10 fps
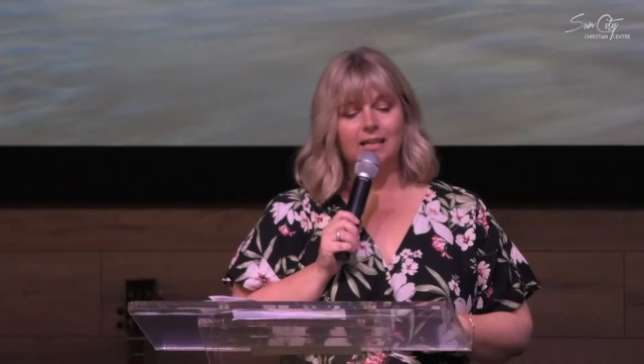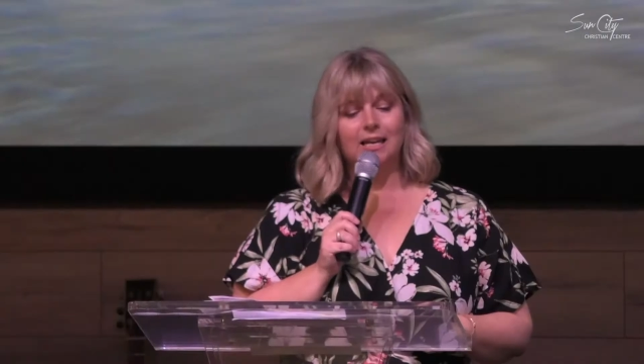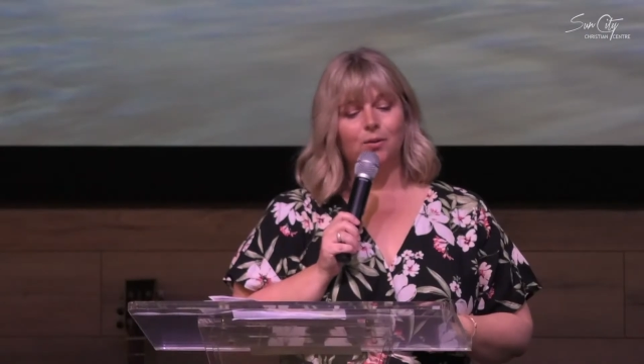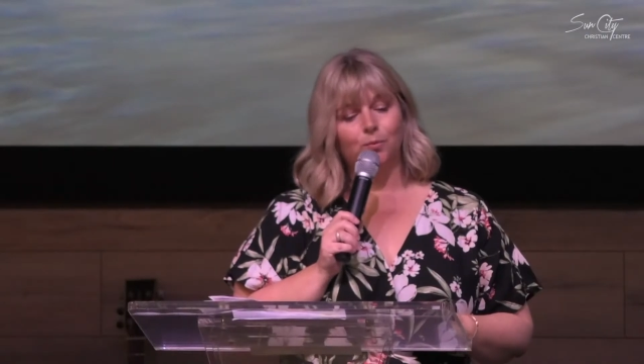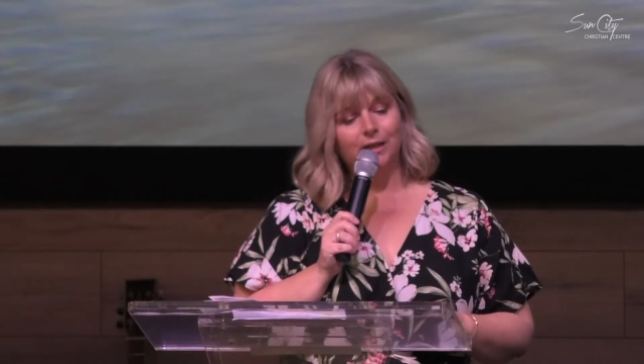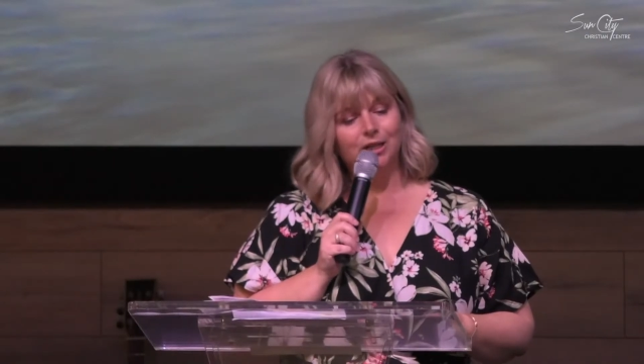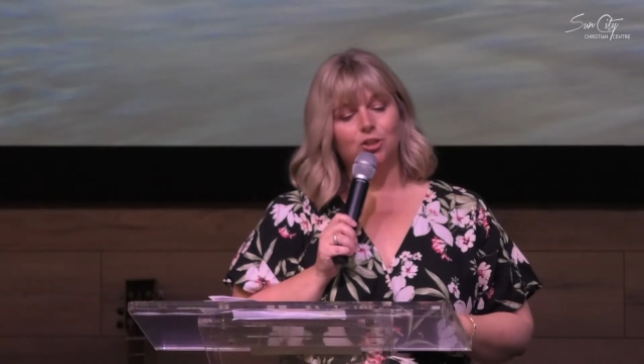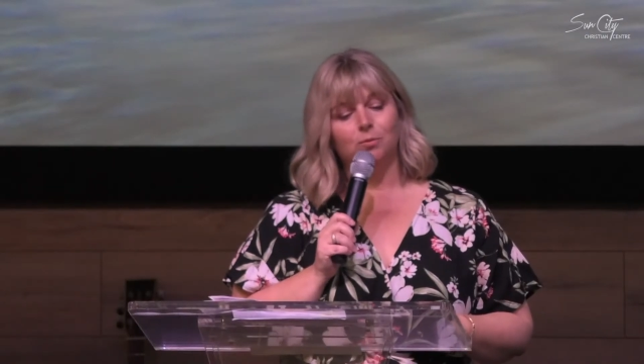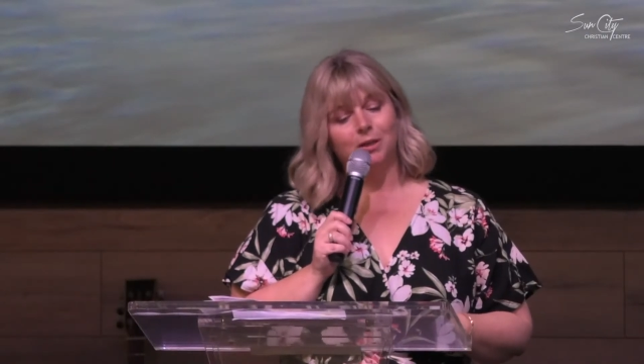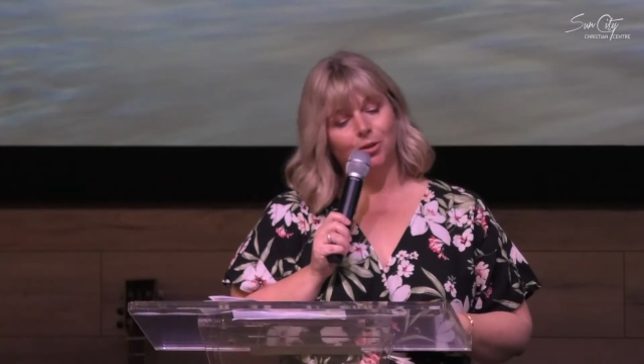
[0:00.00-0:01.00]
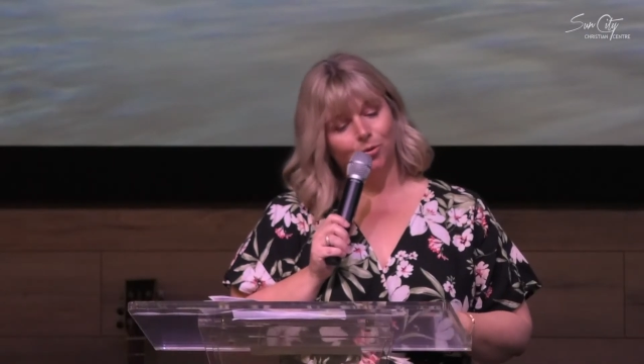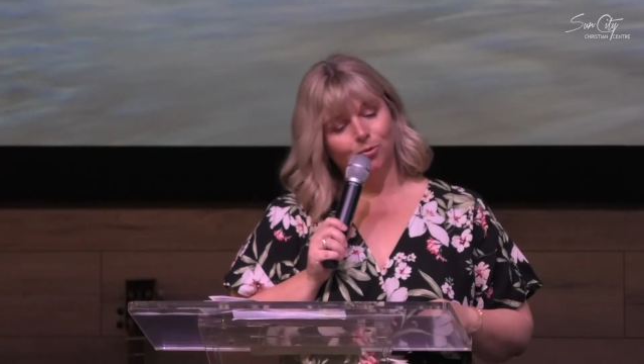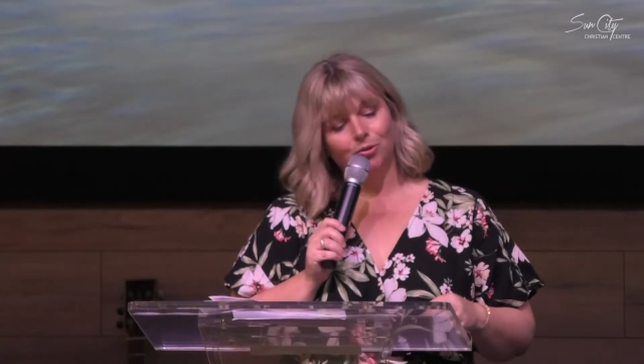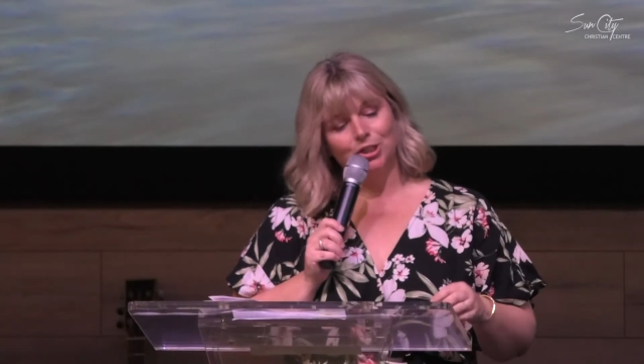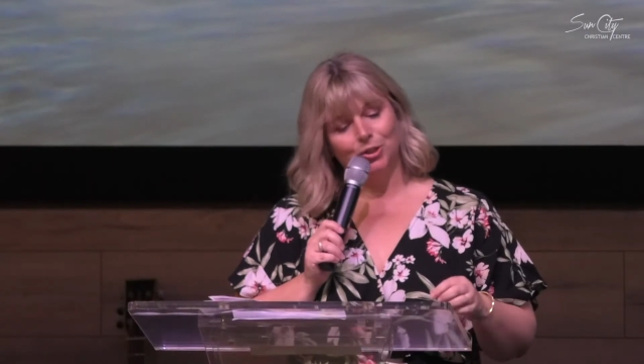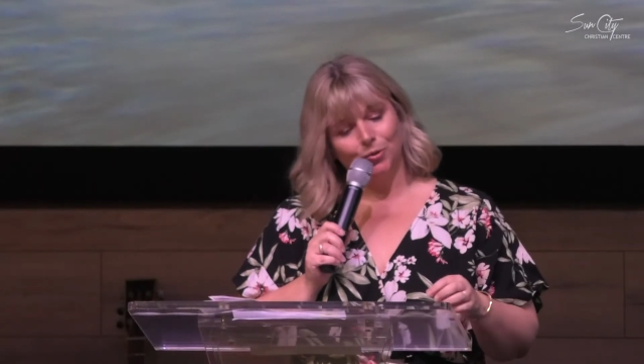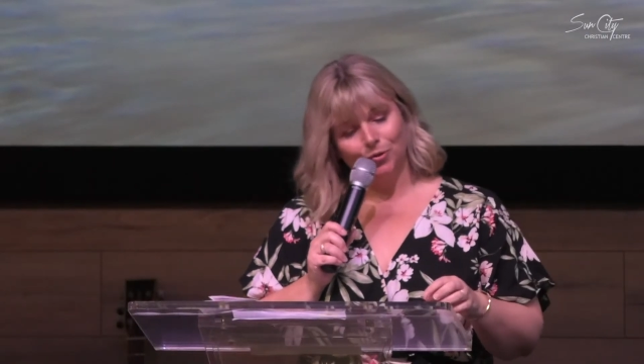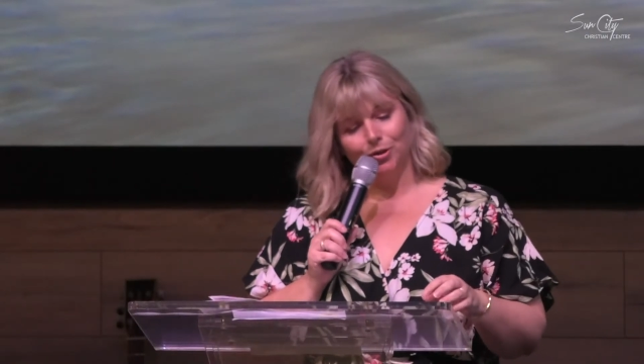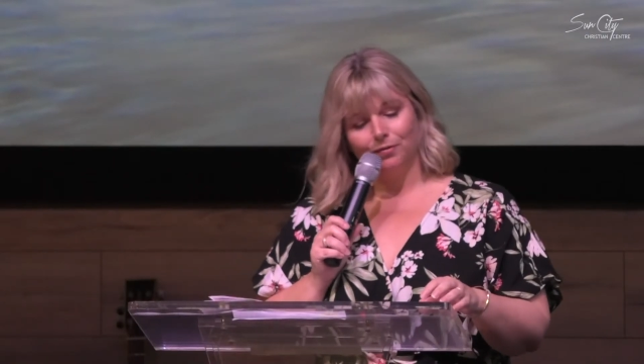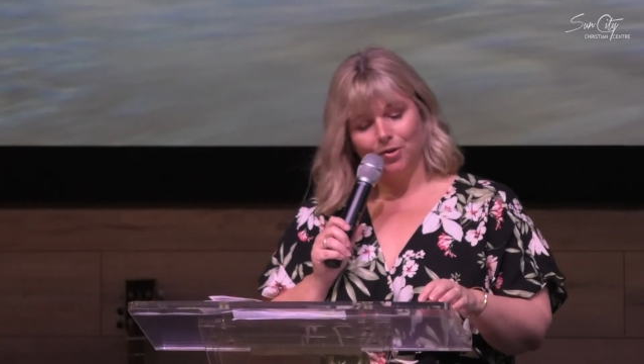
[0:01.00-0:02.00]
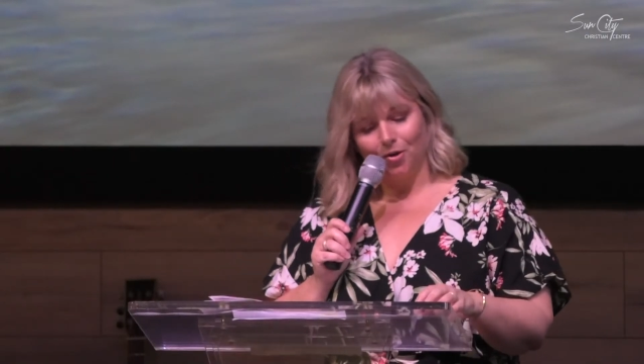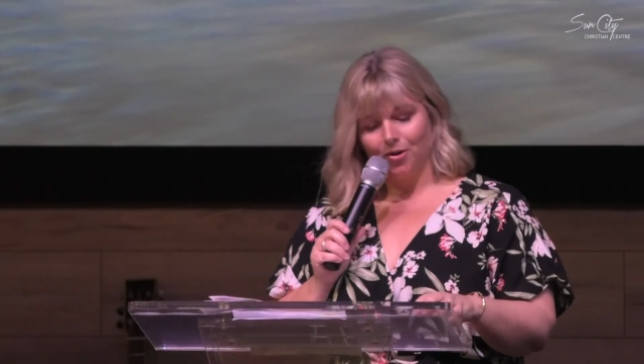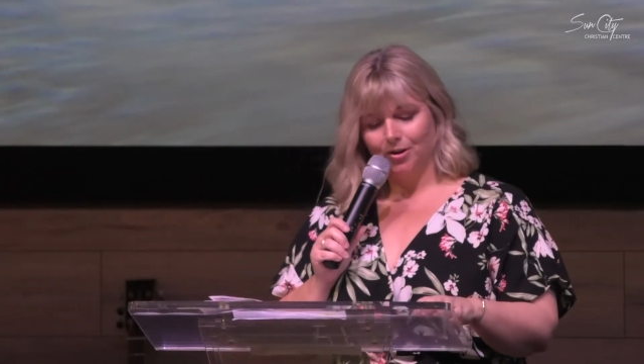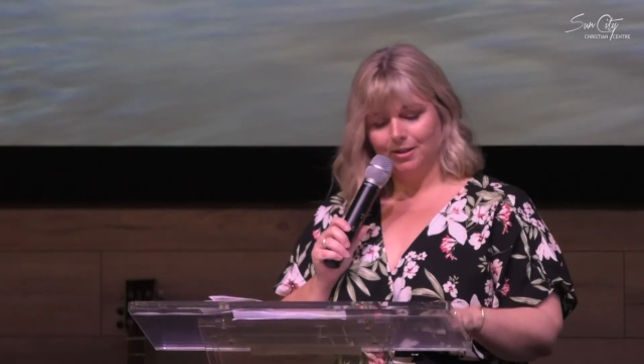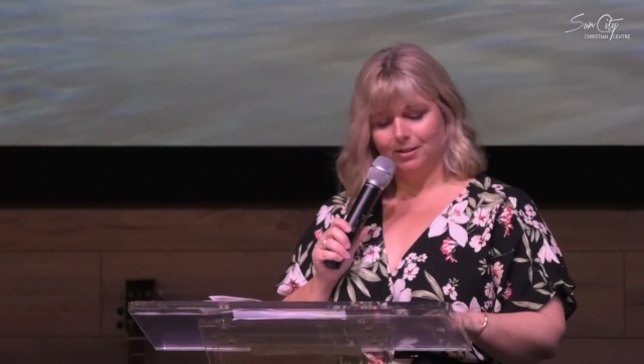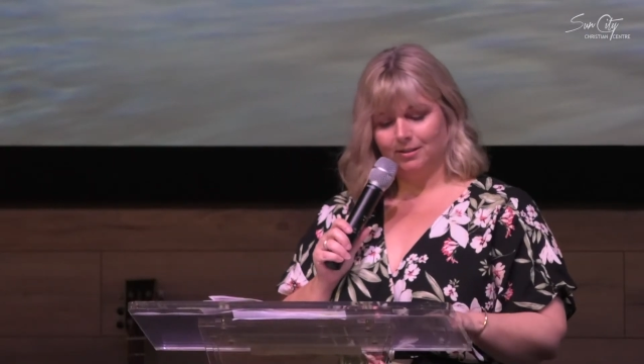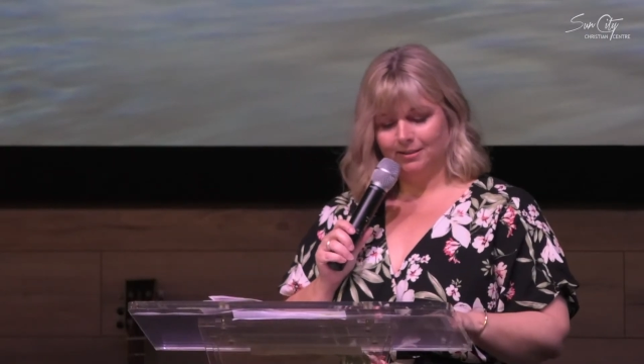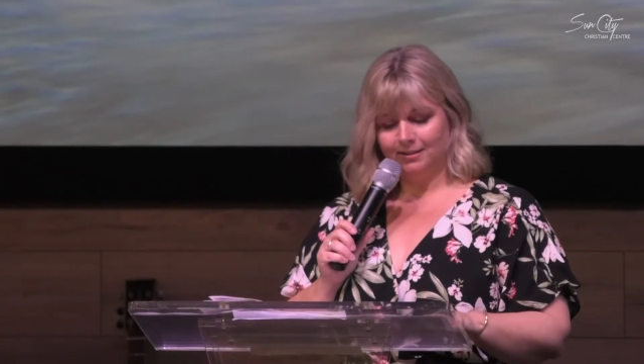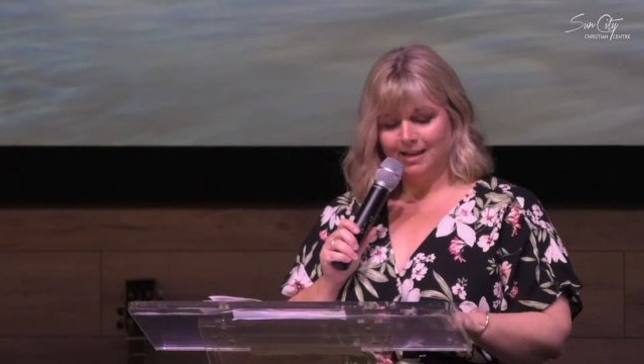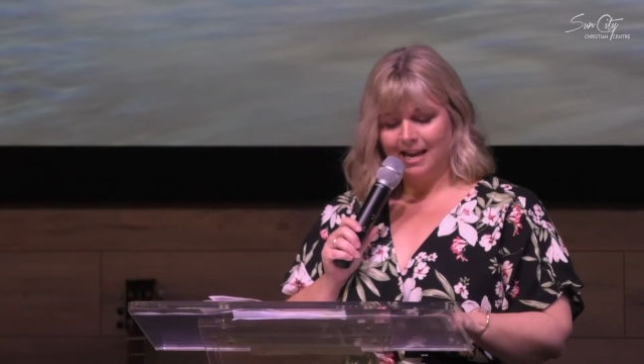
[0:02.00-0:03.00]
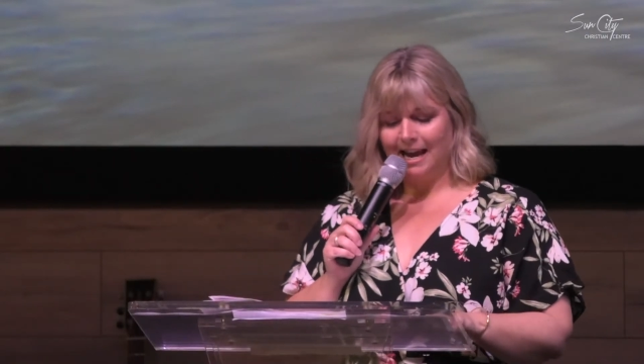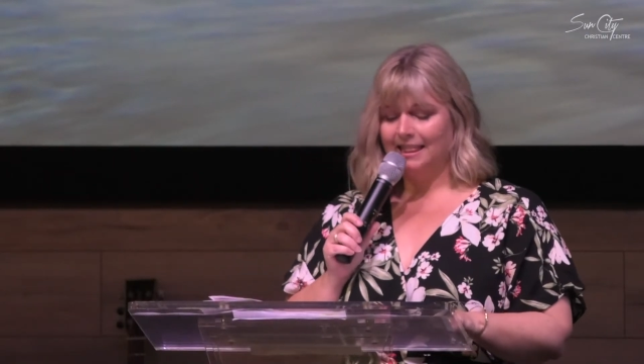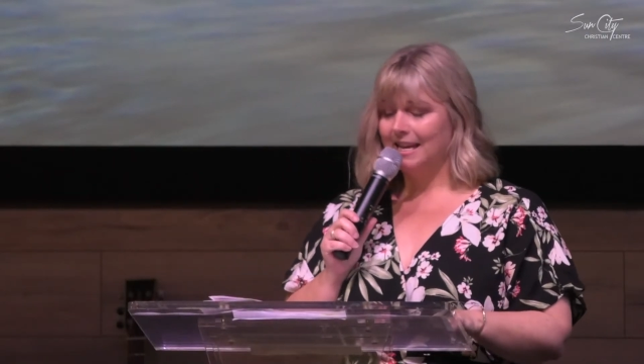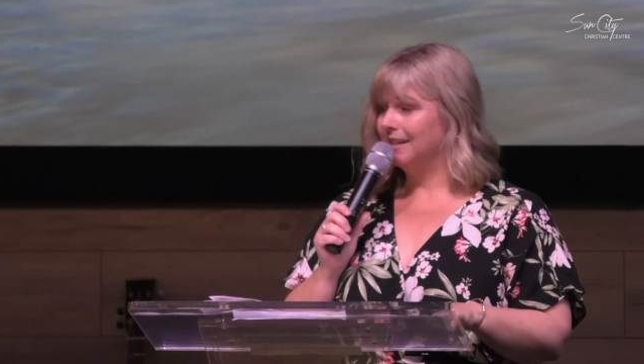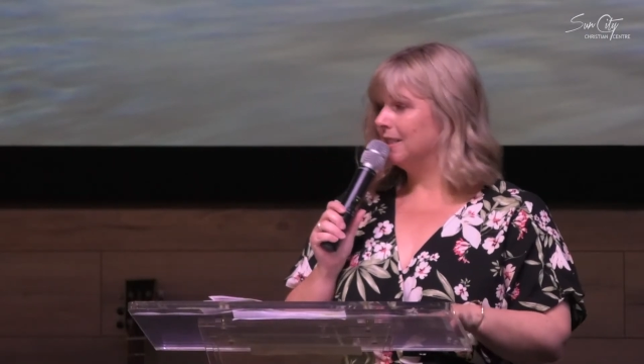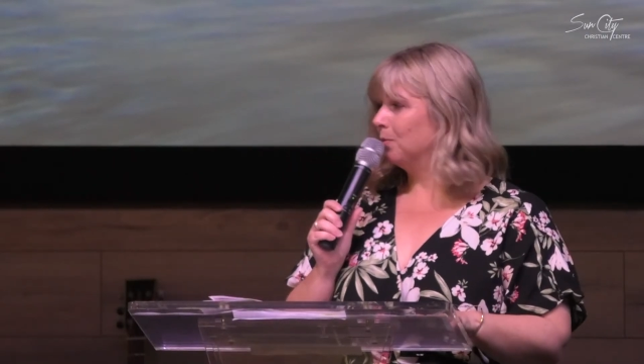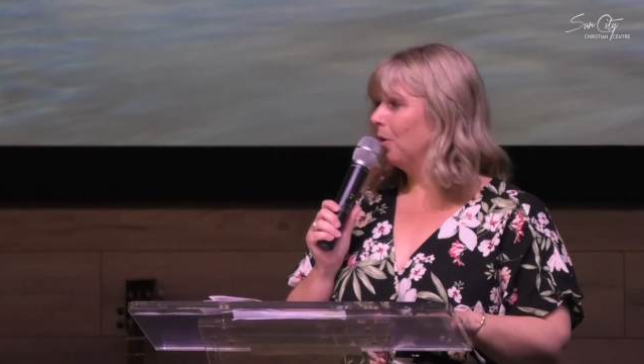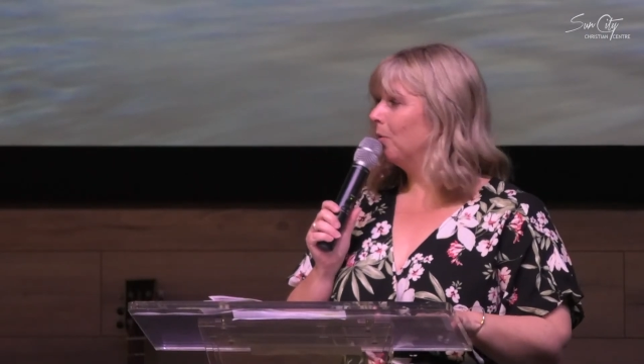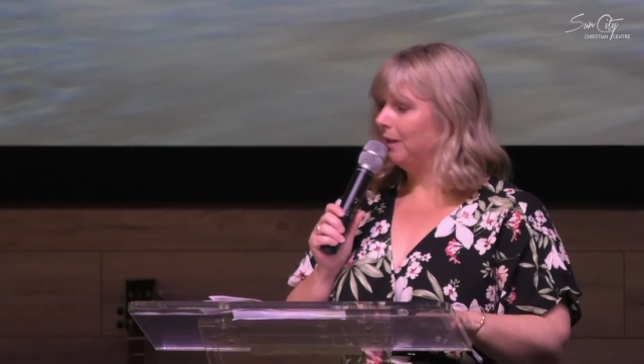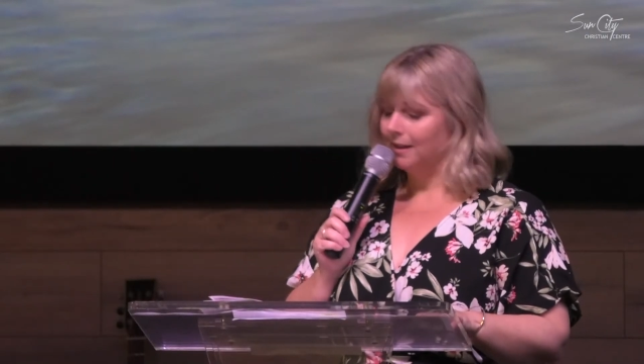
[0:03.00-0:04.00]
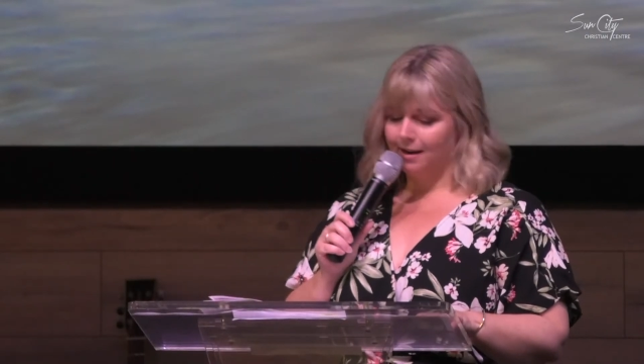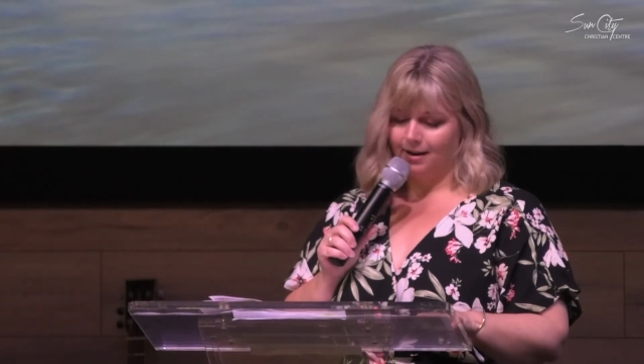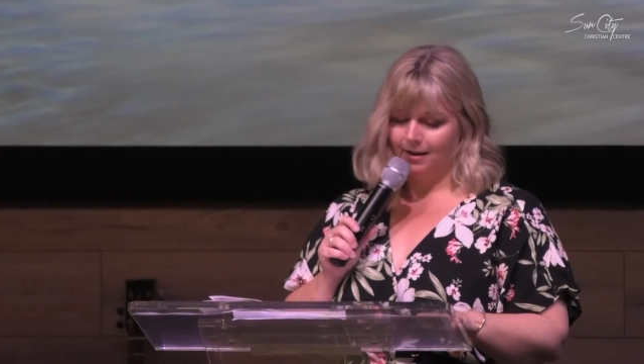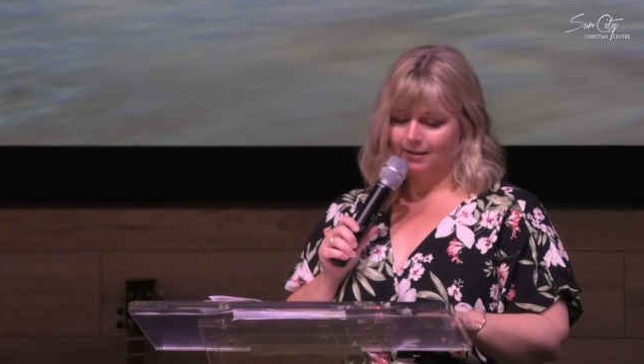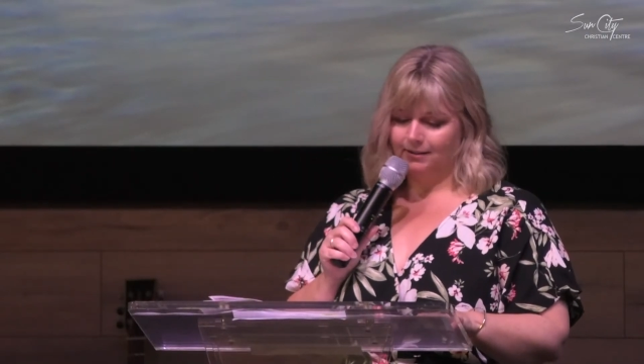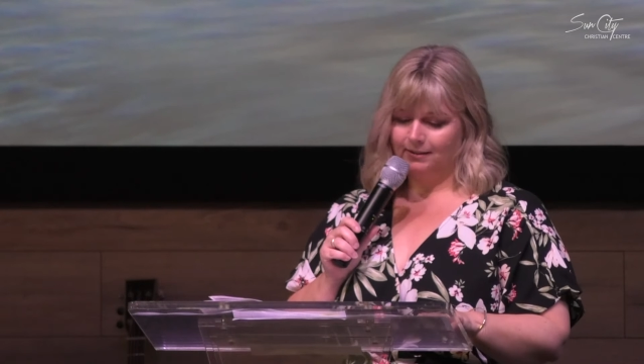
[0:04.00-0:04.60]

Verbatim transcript: that we should be called children of God. And that is what we are.